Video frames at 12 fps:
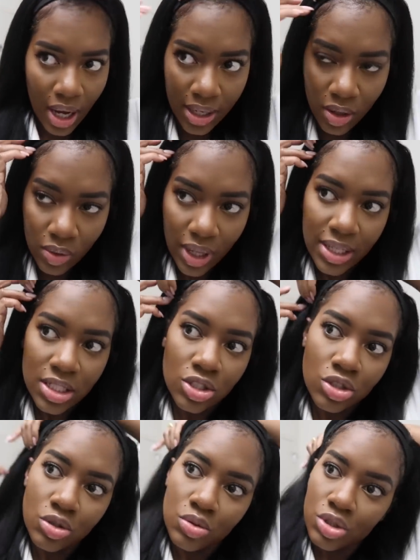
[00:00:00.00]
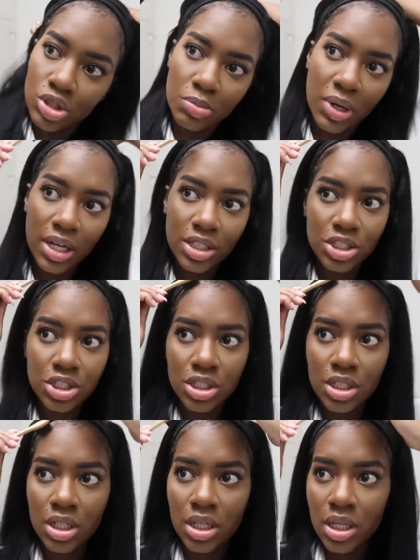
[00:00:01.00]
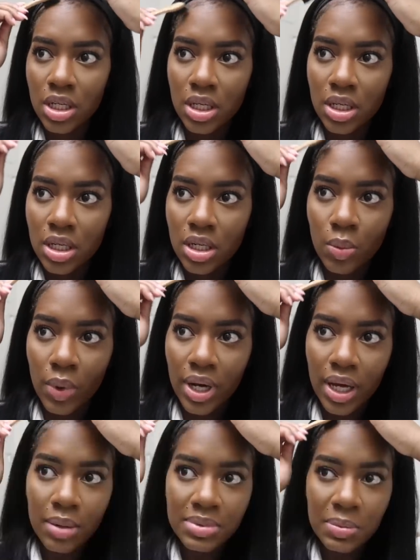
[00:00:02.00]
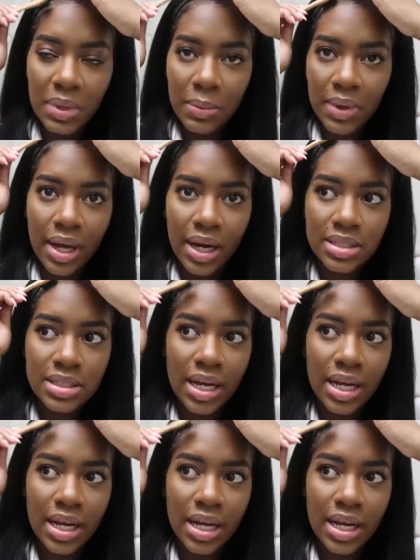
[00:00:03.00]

I don't like to do too much when it comes to baby hairs.